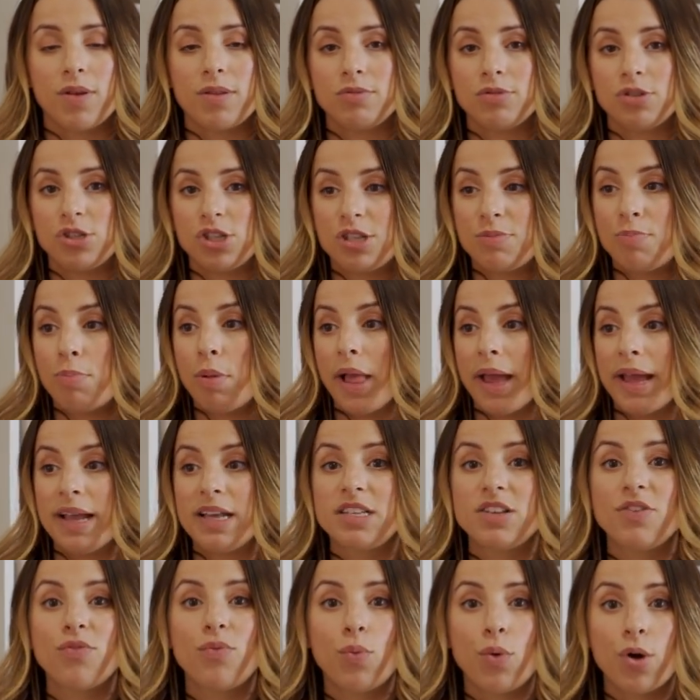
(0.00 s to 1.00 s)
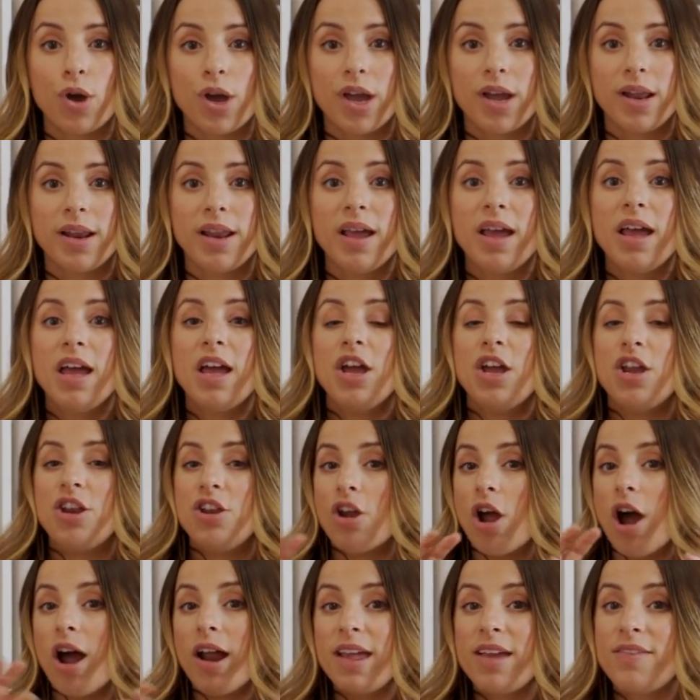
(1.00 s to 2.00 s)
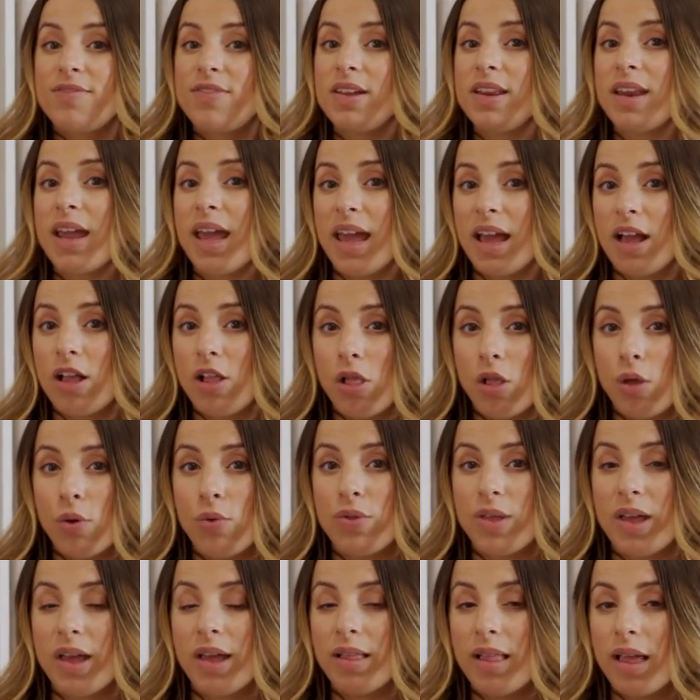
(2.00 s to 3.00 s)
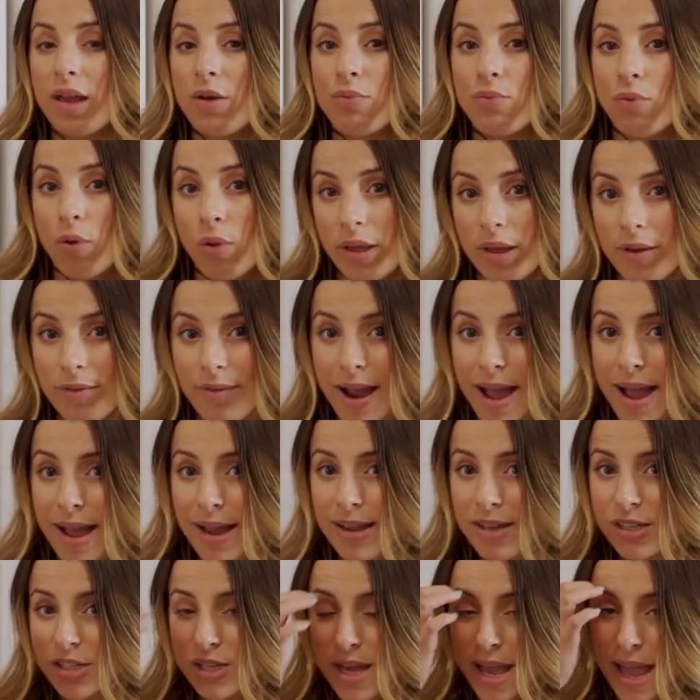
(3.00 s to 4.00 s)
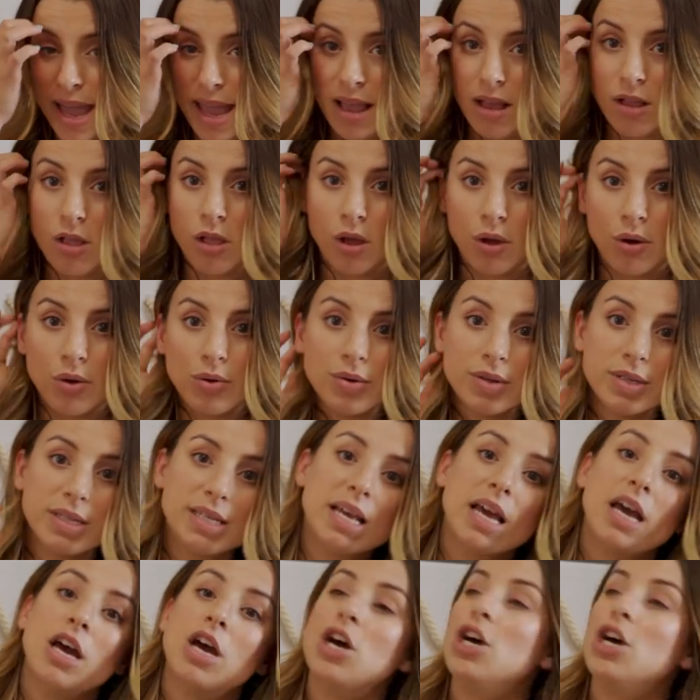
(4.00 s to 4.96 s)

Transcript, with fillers: There was just planks of wood, not even a clothing like rolling rack to hang clothes.